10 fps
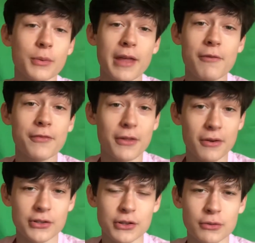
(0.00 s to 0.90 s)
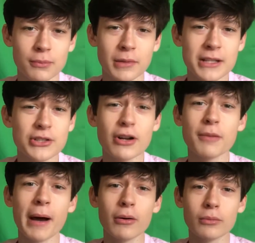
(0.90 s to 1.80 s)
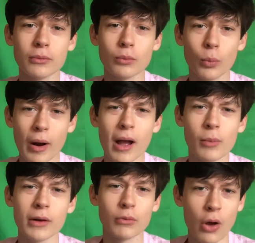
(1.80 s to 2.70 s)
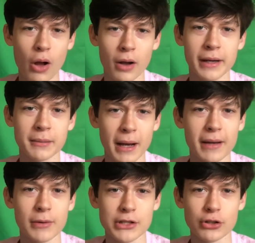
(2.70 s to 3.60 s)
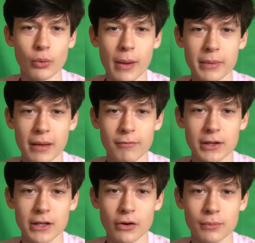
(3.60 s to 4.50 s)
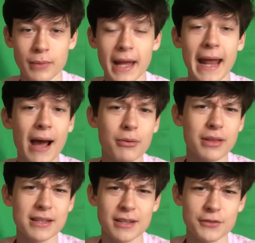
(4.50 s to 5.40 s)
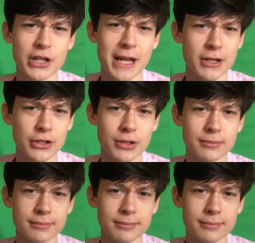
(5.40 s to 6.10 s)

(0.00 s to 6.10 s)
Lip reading: without further ado, let's talk about where I went wrong in my original webcam video, and how things have changed.